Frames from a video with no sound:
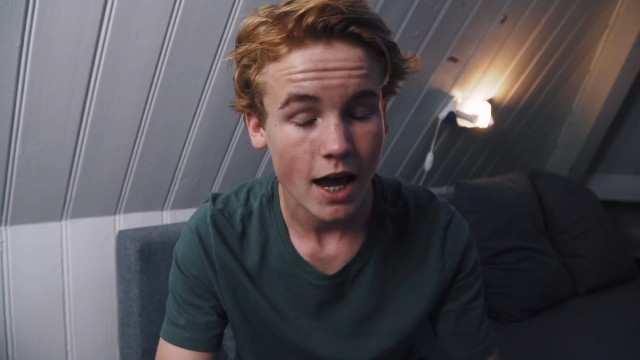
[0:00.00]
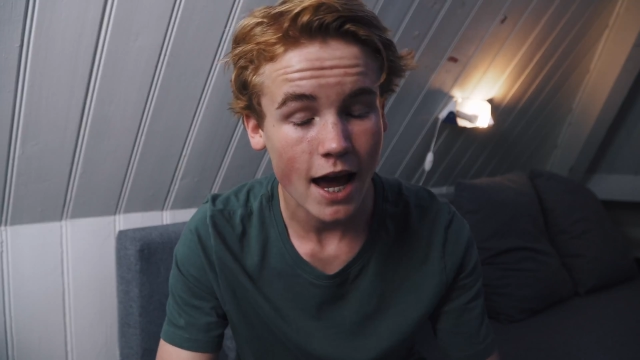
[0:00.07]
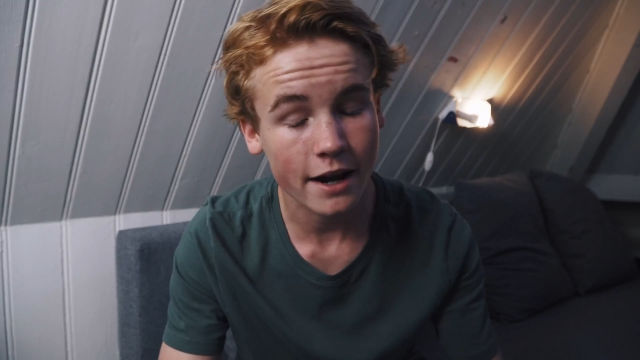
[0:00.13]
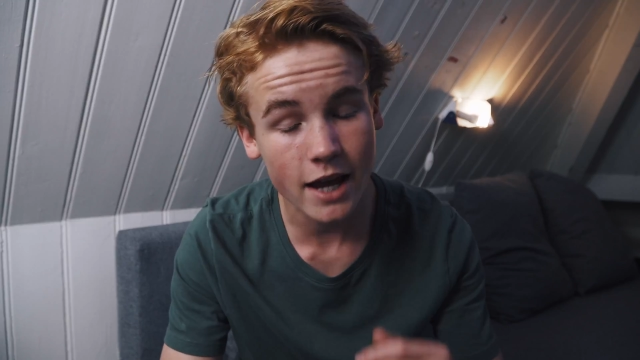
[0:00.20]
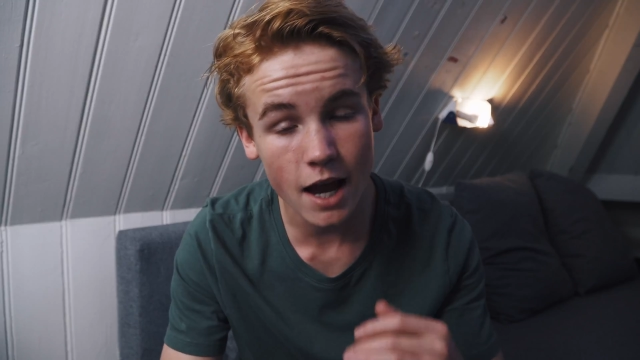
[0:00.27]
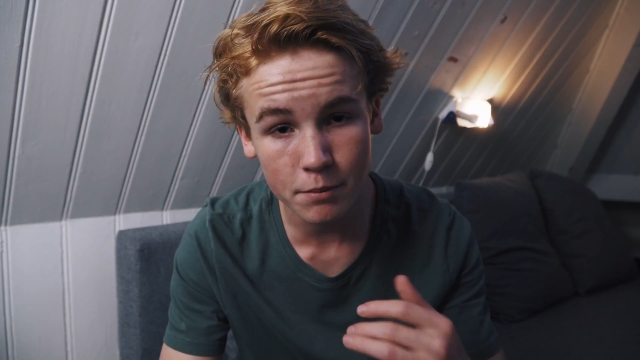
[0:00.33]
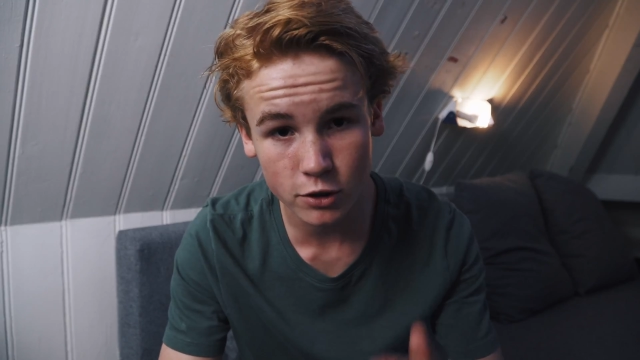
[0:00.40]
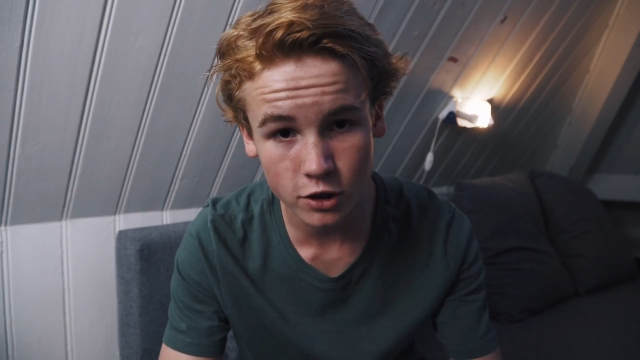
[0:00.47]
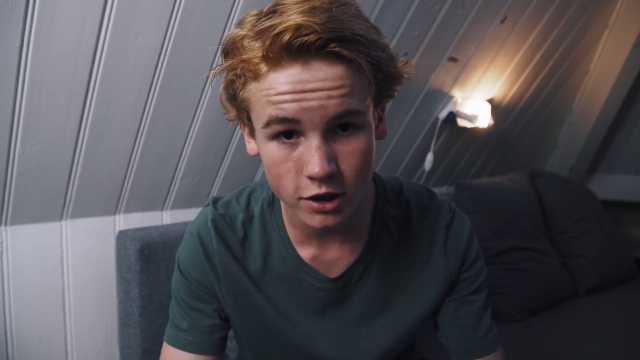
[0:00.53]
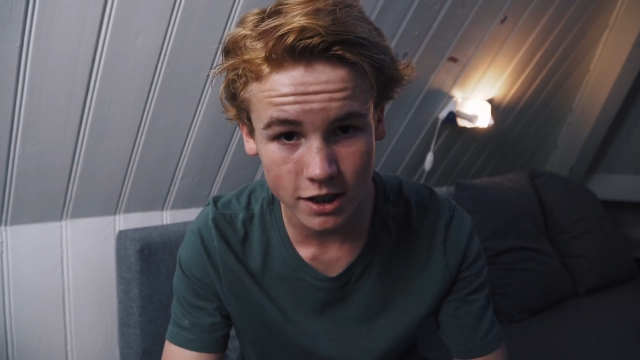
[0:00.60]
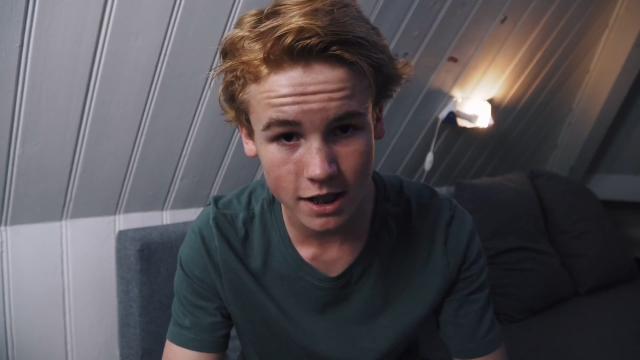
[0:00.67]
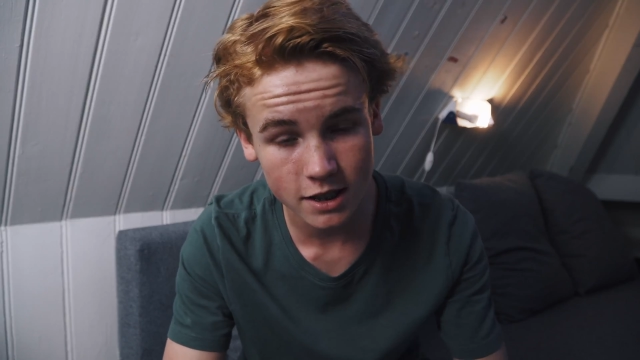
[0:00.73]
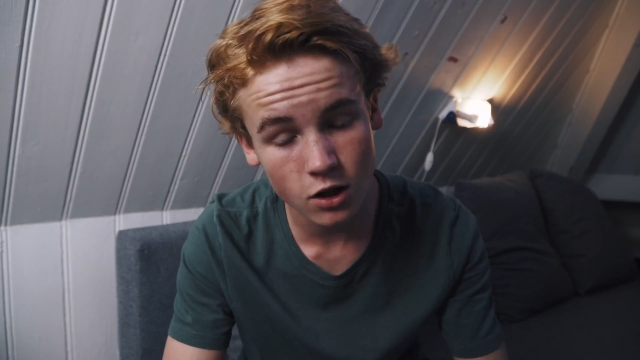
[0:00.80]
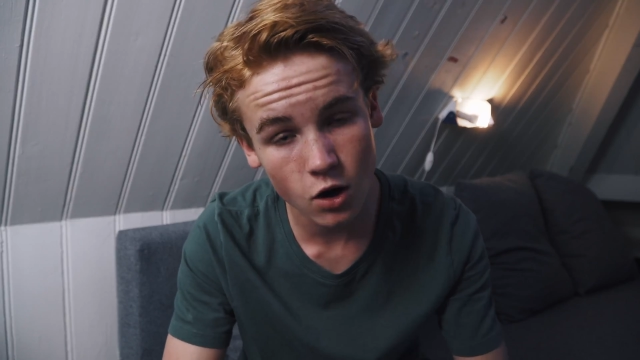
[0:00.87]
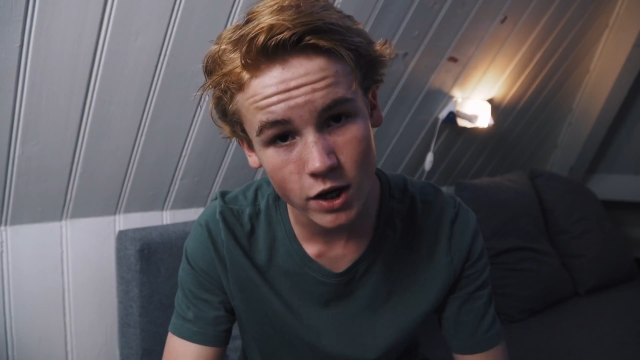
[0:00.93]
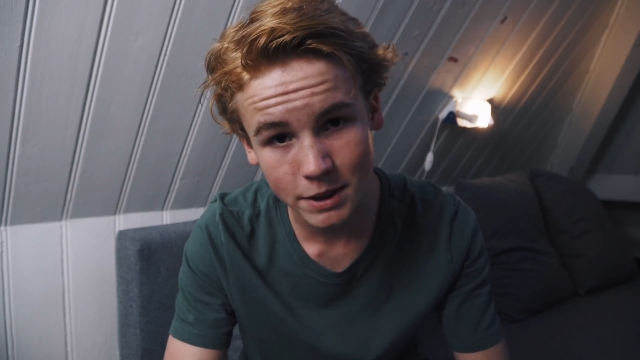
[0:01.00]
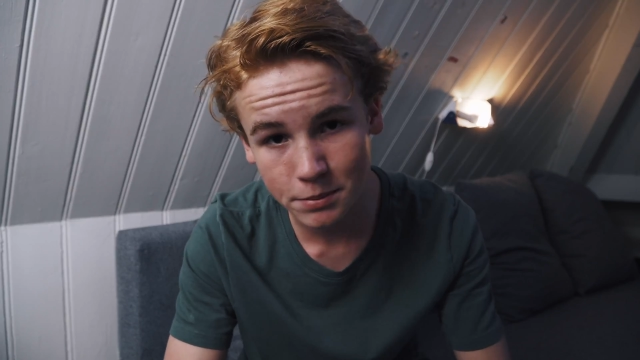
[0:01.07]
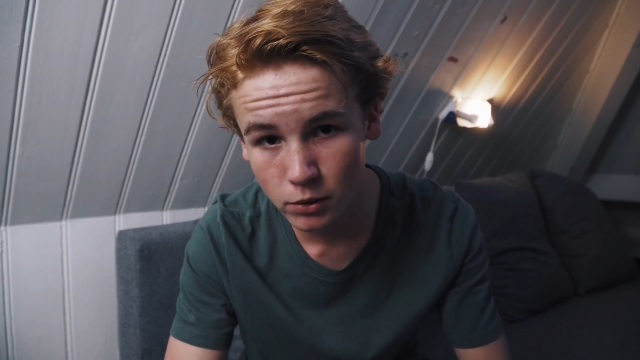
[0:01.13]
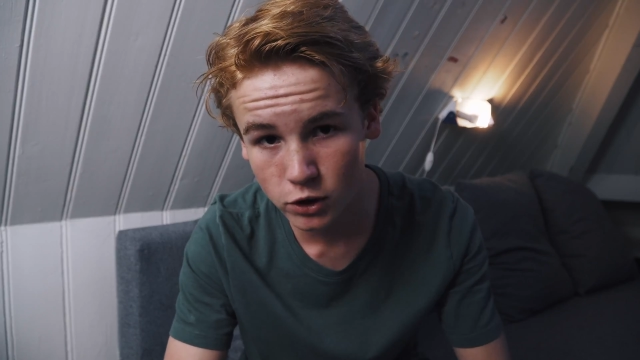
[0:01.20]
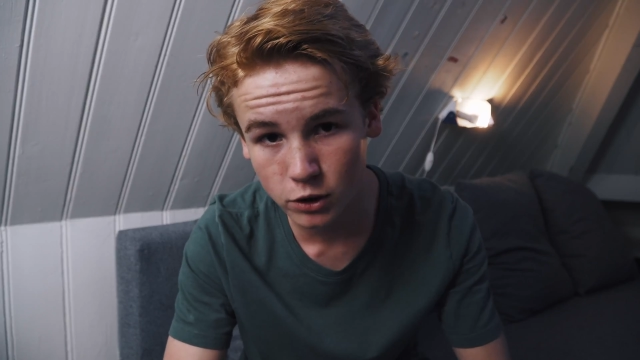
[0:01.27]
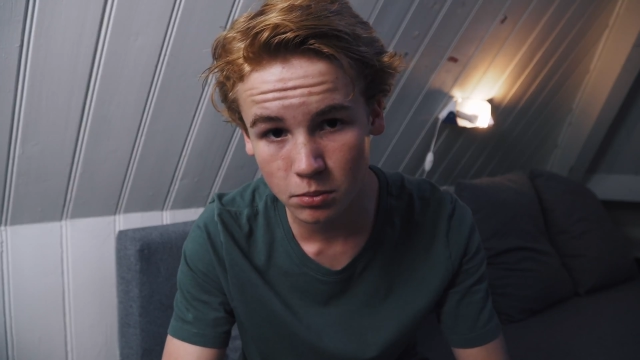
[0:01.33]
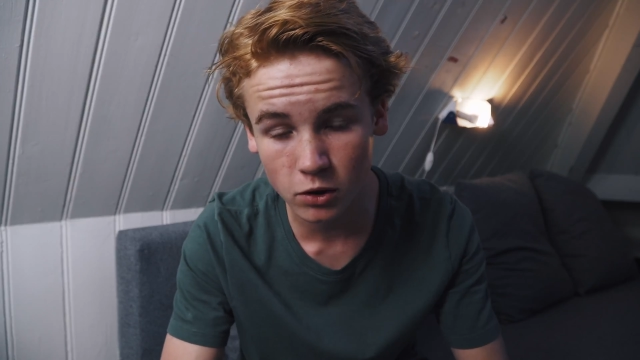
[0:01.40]
and the aperture is as low as
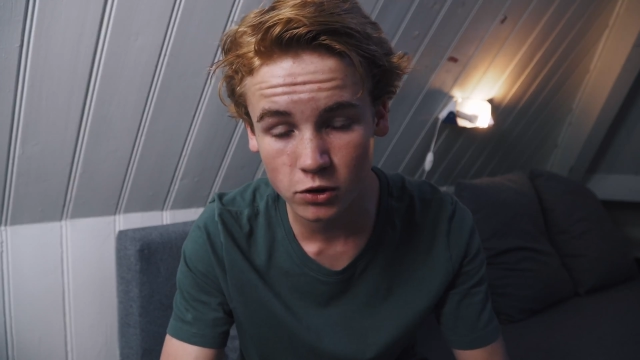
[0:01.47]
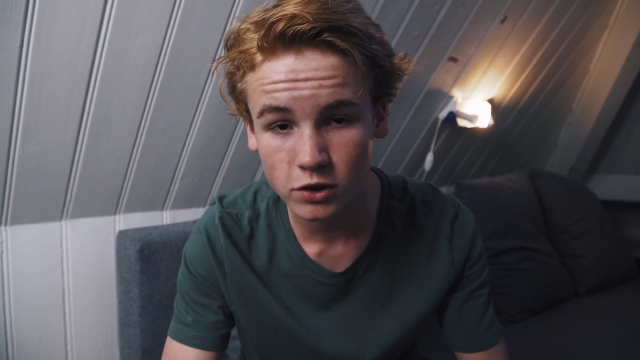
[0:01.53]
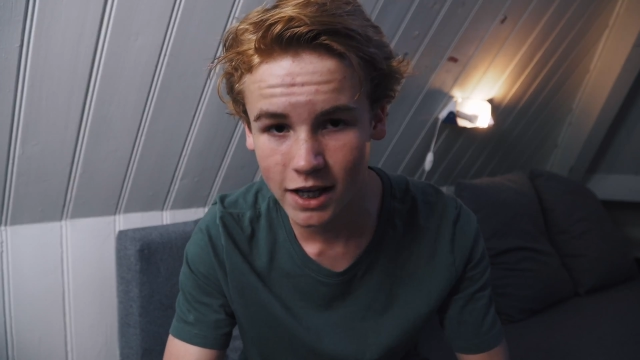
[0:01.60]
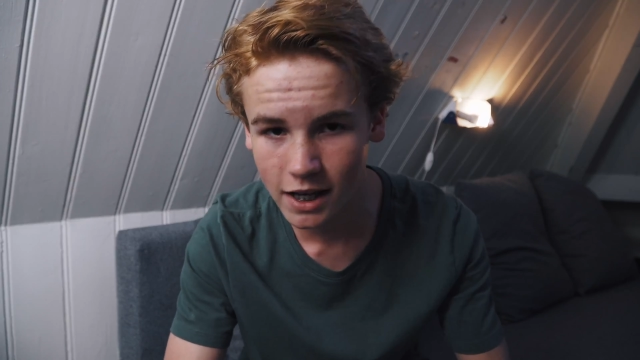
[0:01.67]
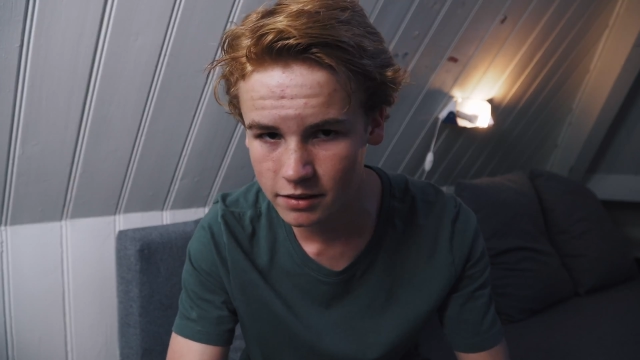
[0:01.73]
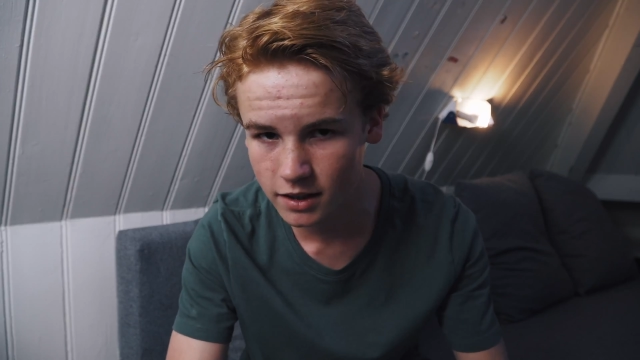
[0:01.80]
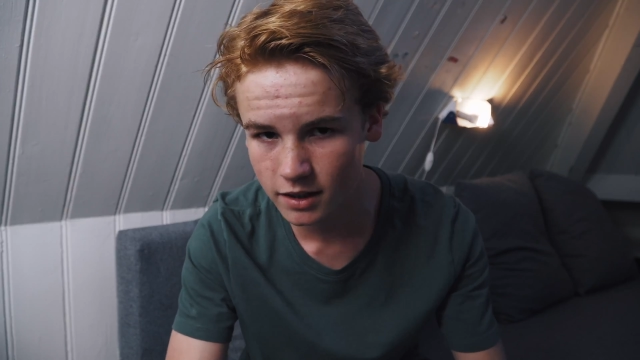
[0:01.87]
possible to get